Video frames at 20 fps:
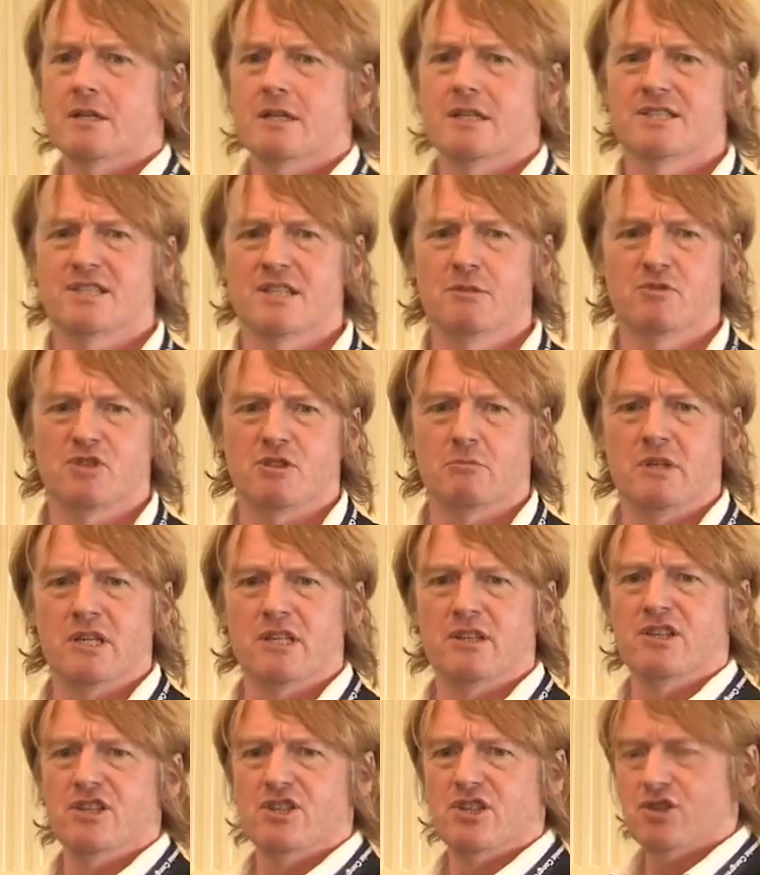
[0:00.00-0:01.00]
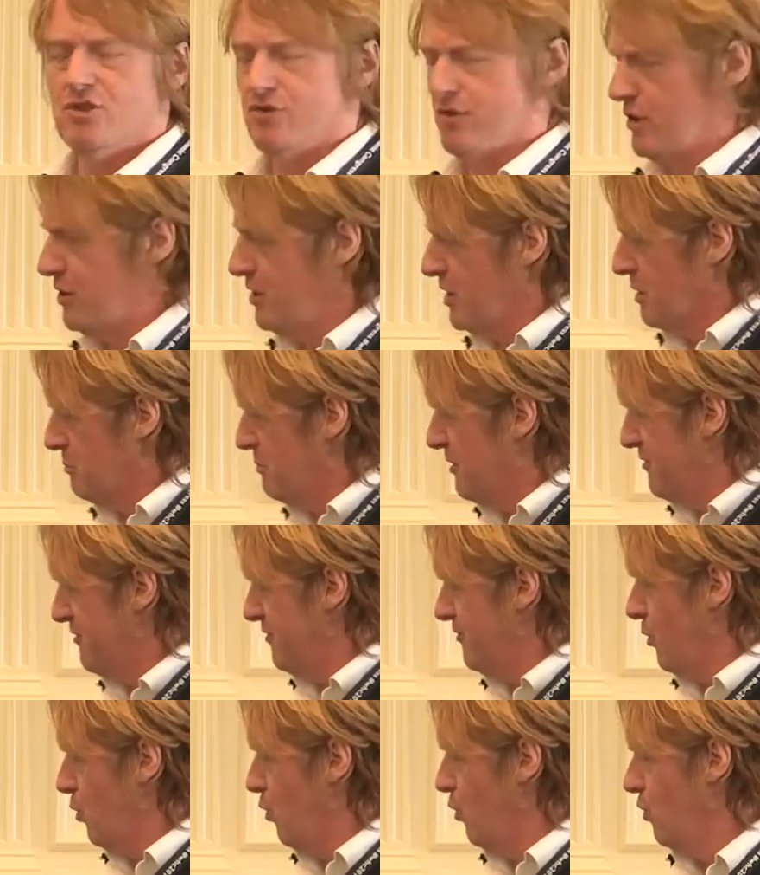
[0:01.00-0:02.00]
it seems to me this is true that
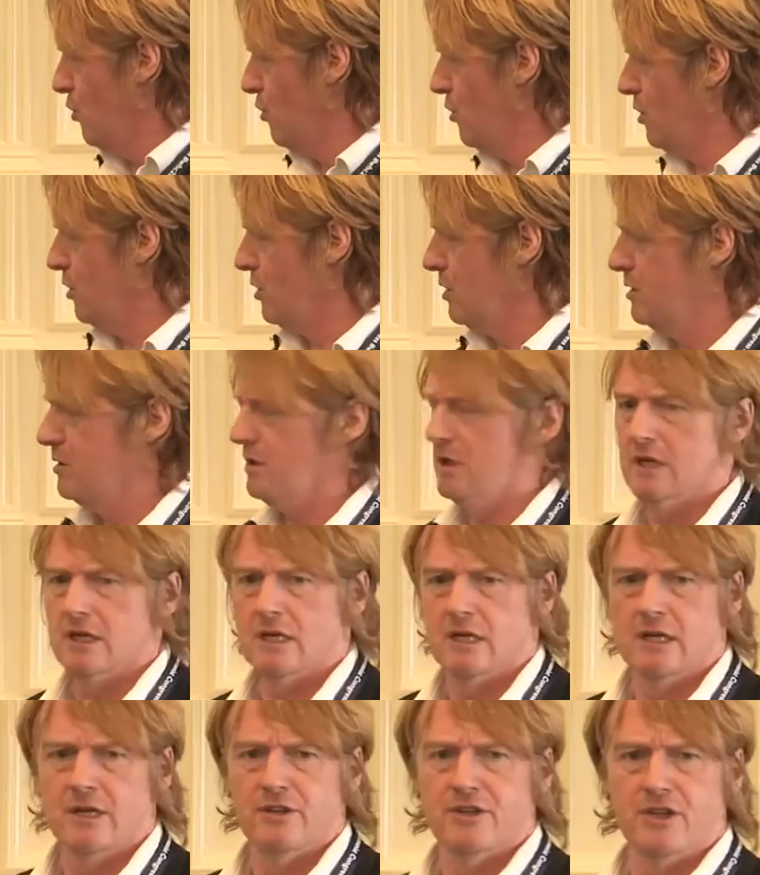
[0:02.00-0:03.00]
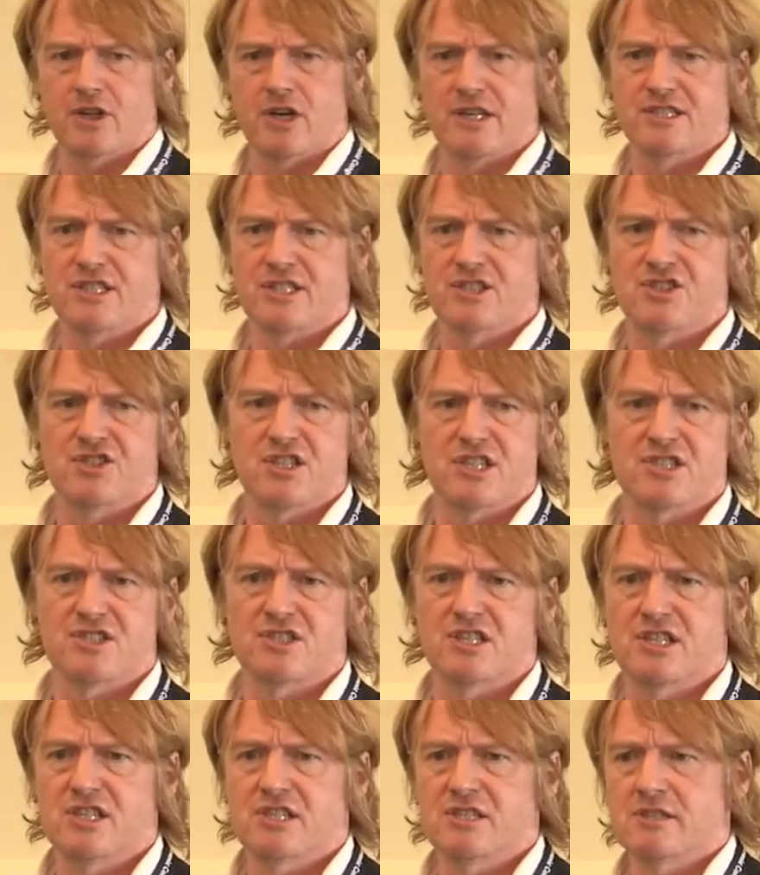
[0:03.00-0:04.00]
before the
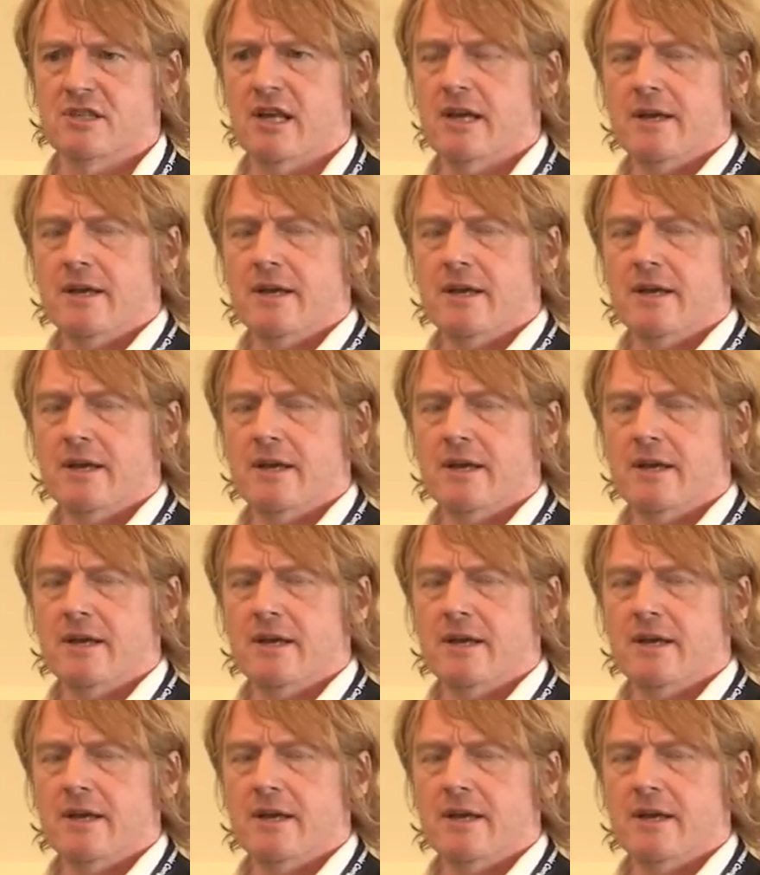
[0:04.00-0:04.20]
1960s,